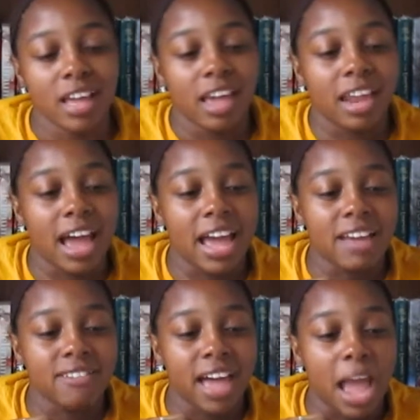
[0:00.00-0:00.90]
and I
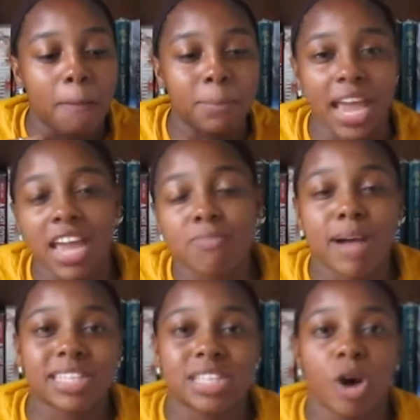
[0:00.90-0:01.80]
have like banned
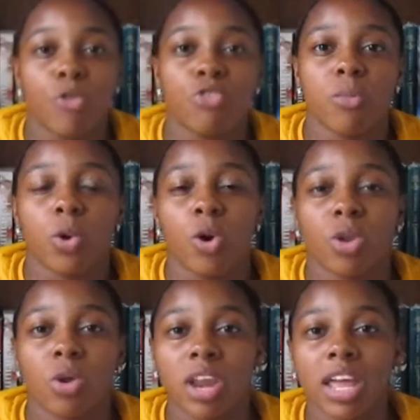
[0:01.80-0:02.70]
myself from
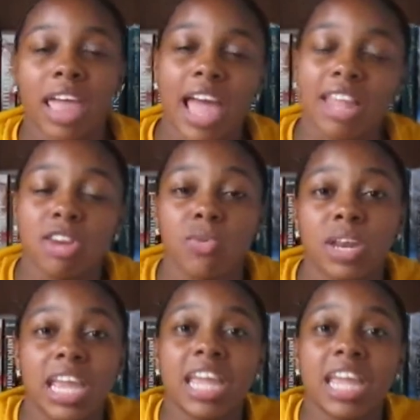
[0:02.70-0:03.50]
going on NetGalley and doing